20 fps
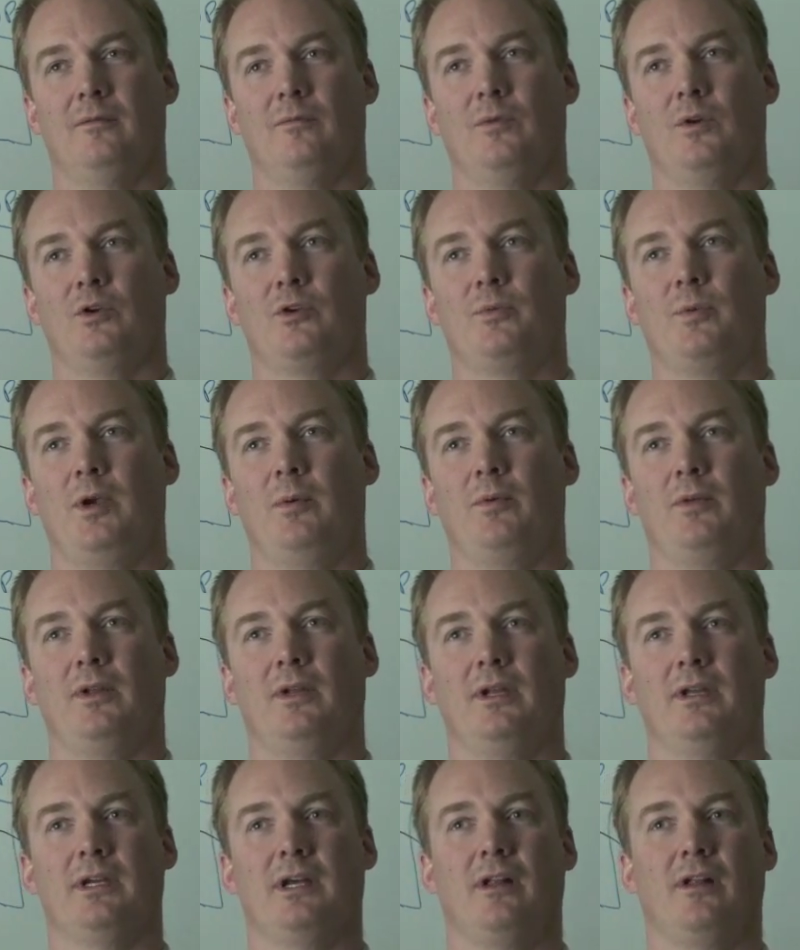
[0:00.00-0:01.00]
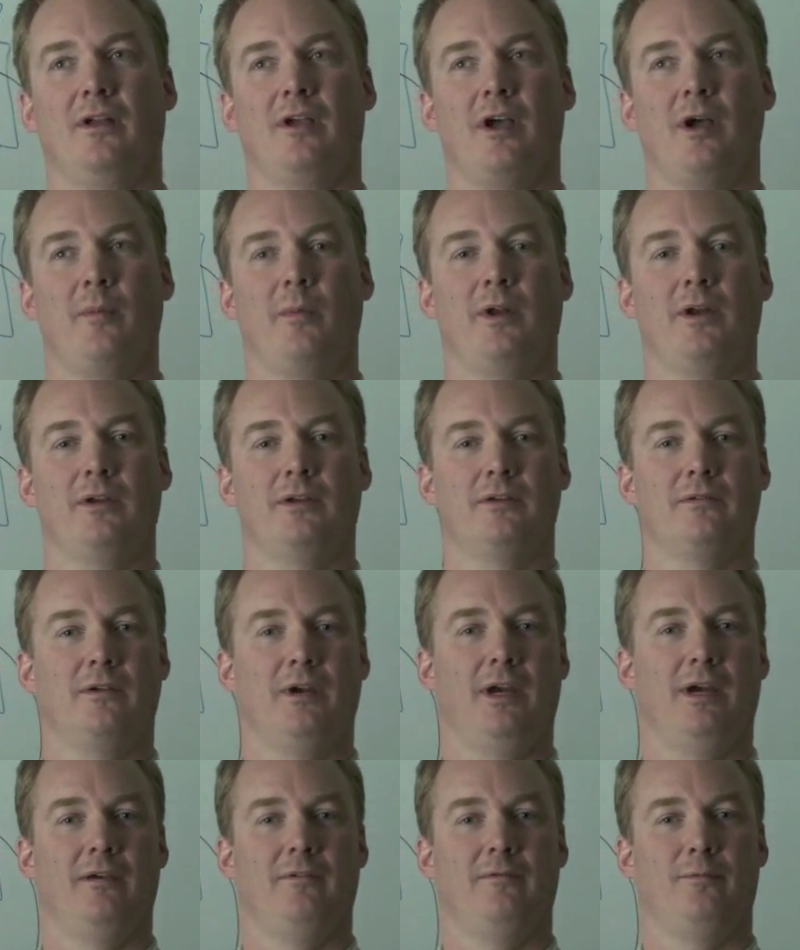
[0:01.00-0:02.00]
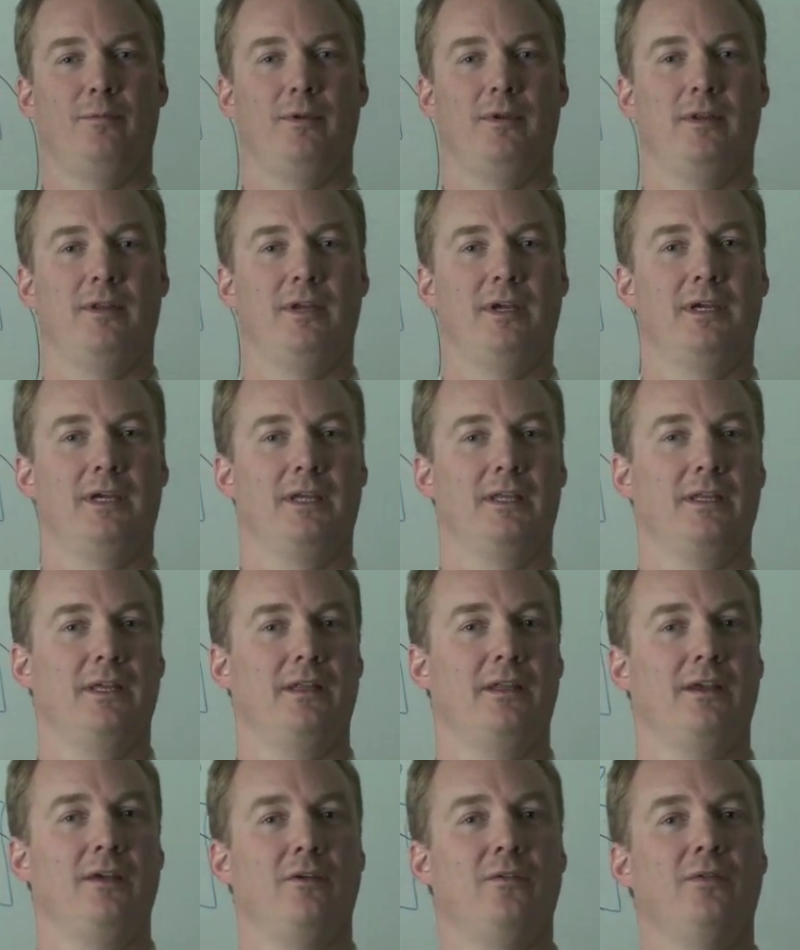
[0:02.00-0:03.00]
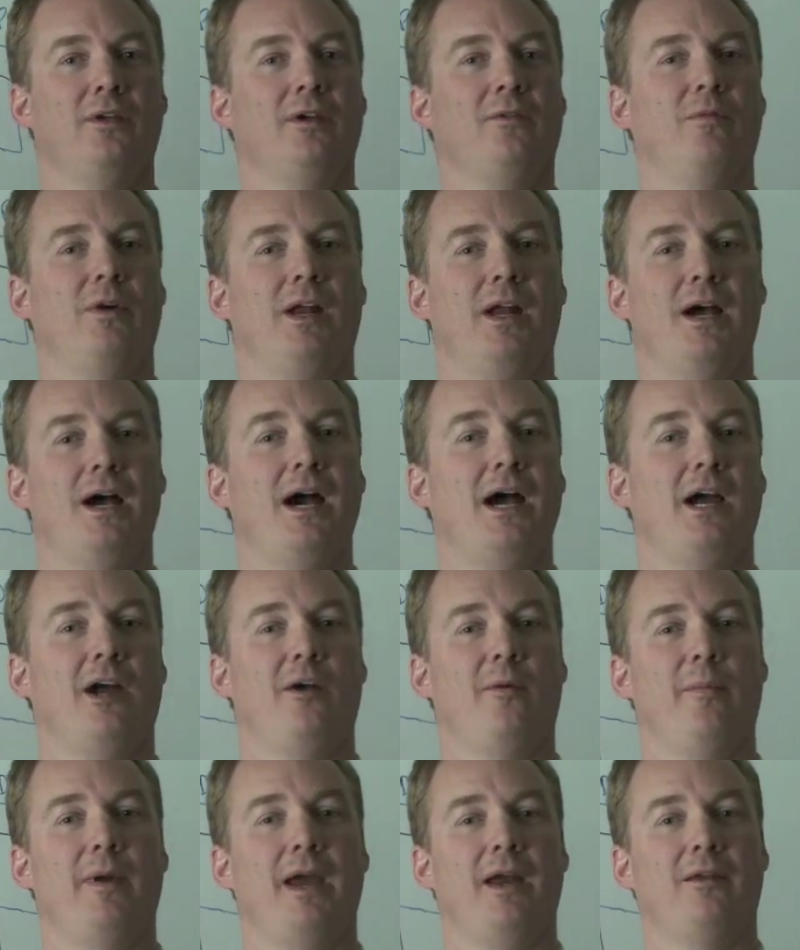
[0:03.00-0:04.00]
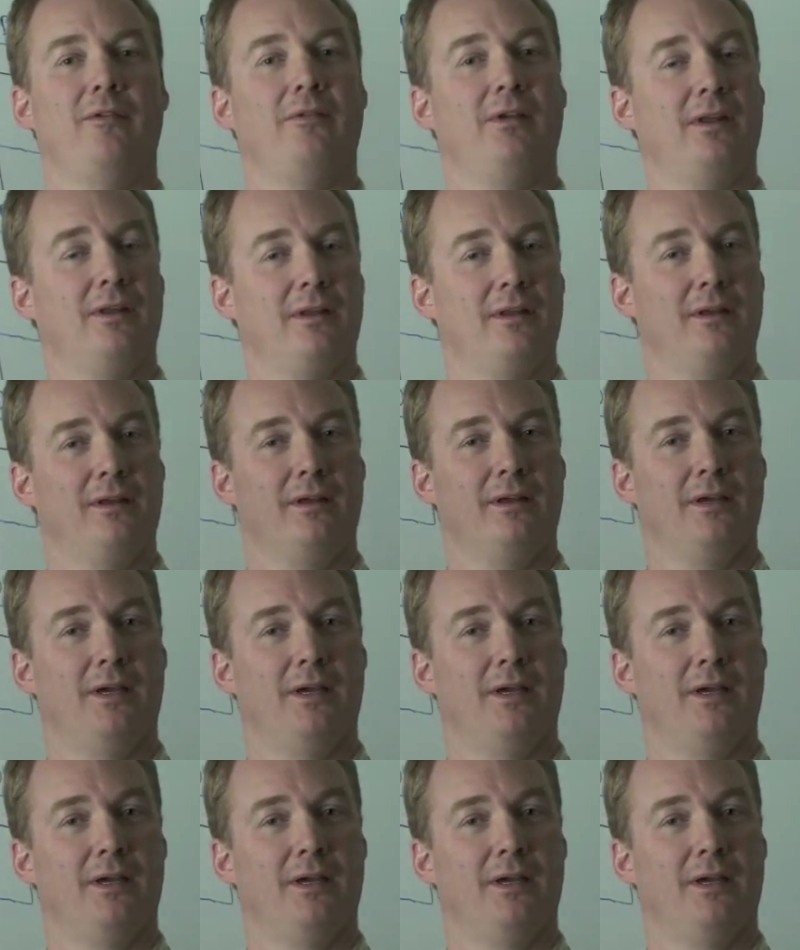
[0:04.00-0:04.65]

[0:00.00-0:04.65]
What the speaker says: Most people in the telecom industry have been thinking that the only way to higher bandwidth